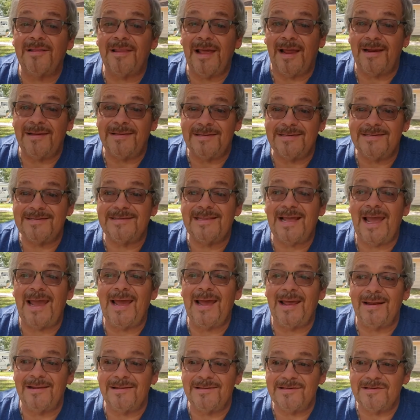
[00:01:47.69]
that
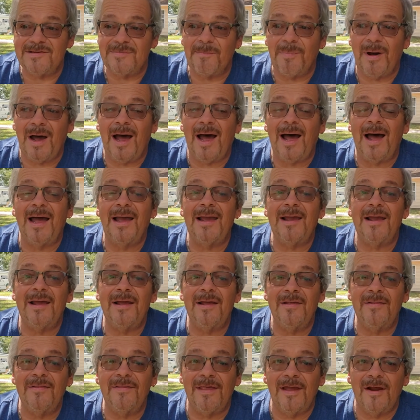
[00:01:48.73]
stands by
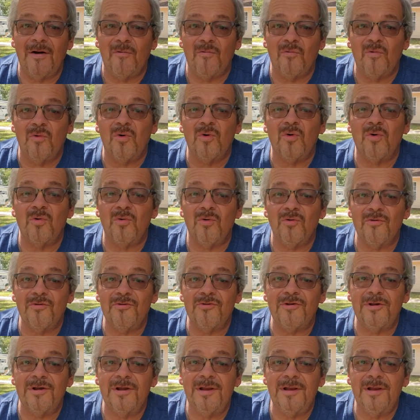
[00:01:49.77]
their rules.